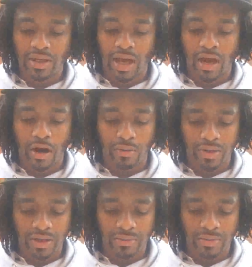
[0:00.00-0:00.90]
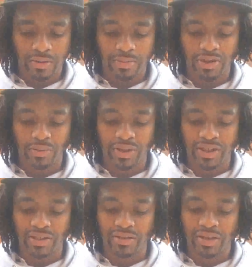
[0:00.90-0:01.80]
Naharim,
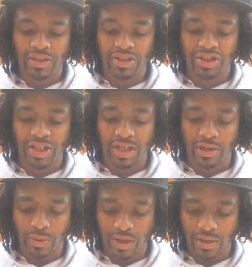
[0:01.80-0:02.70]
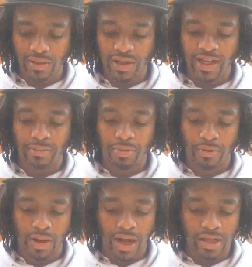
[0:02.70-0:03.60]
between Chidiquit and
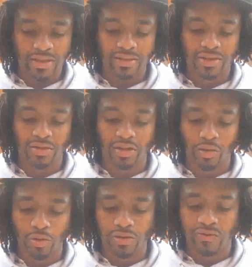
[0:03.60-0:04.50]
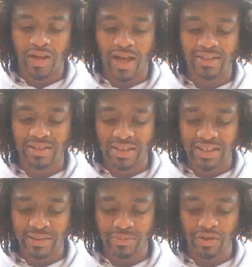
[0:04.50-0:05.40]
Parath, to the north of
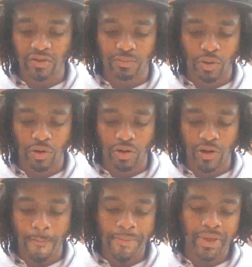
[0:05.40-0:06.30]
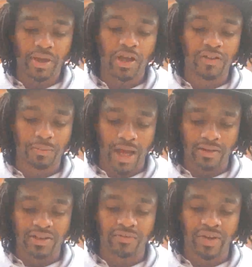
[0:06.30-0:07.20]
Kasdim, to the border of the
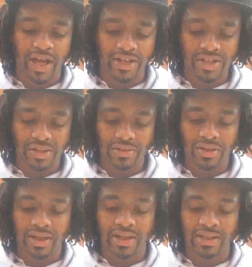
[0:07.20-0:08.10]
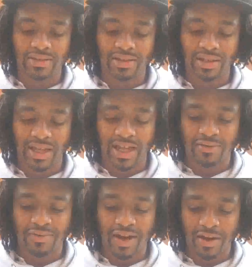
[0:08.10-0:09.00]
mountains of Asher and the
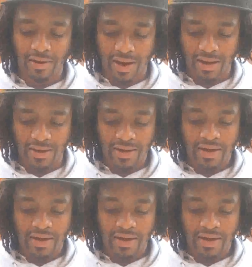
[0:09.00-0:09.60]
land of Arad.